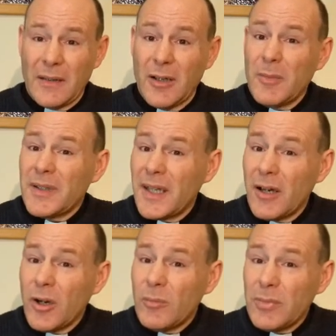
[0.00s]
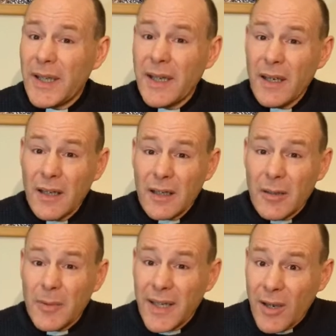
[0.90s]
Come at it humbly,
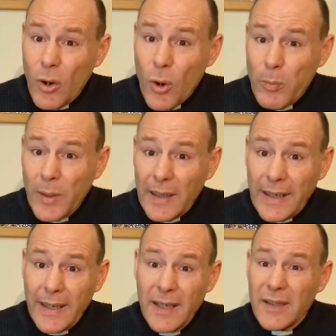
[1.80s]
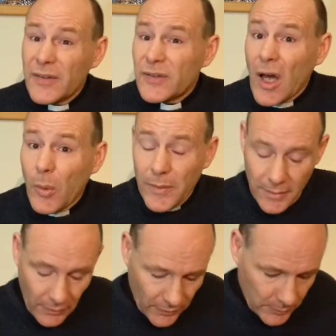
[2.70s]
come at it openly. Start with
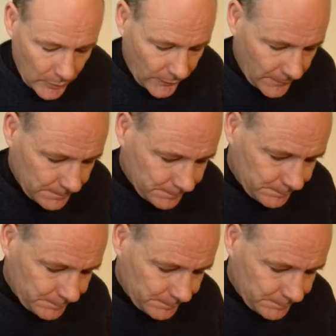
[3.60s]
the Gospels.